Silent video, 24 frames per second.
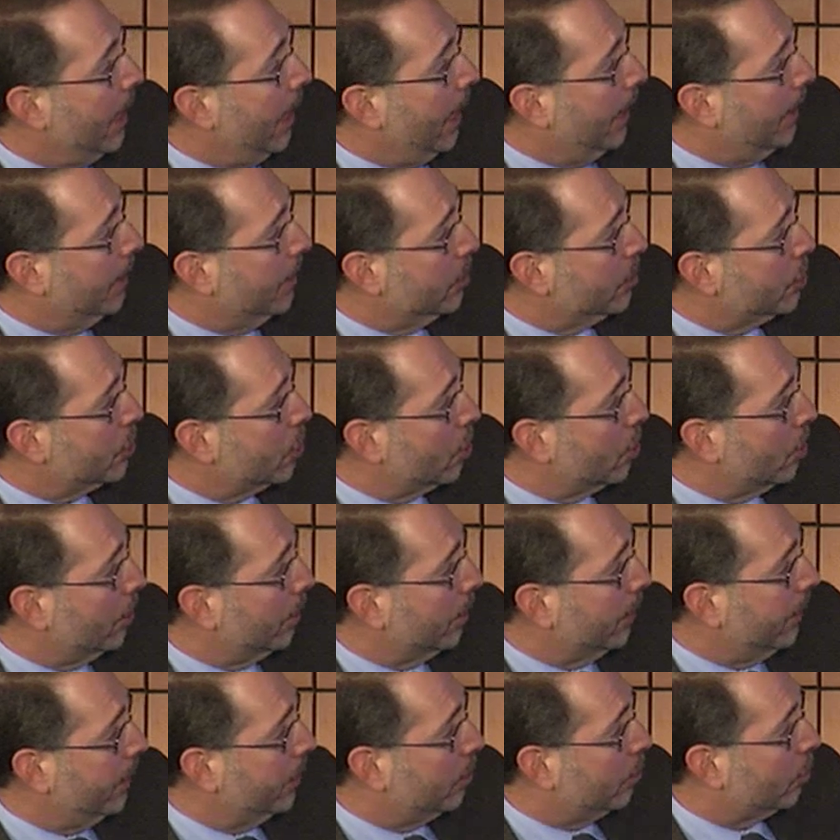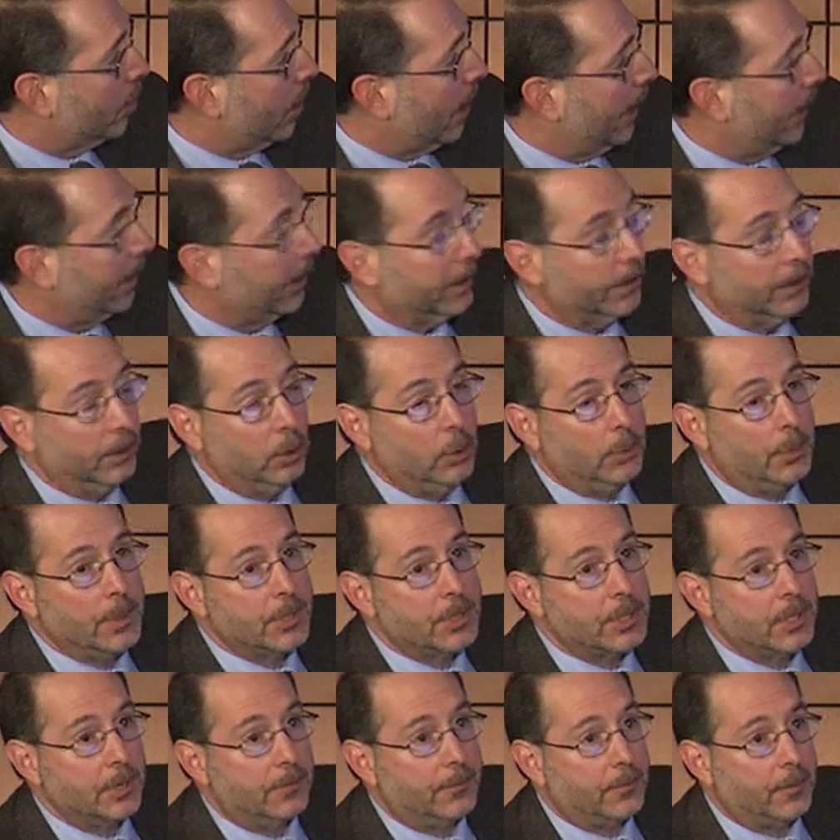And there's currently a trial in
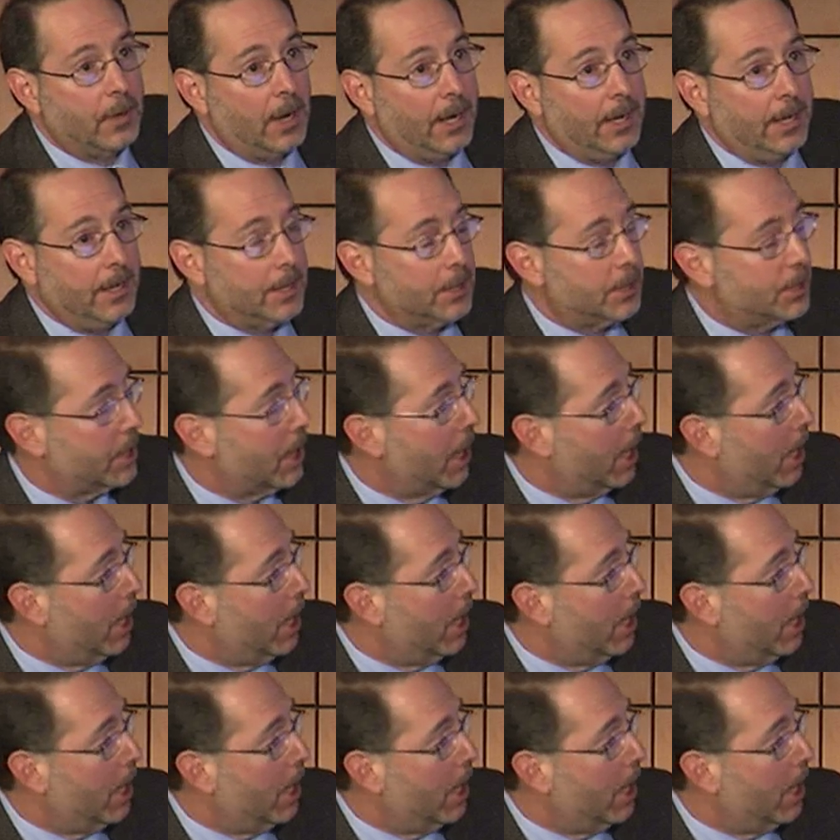lupus nephritis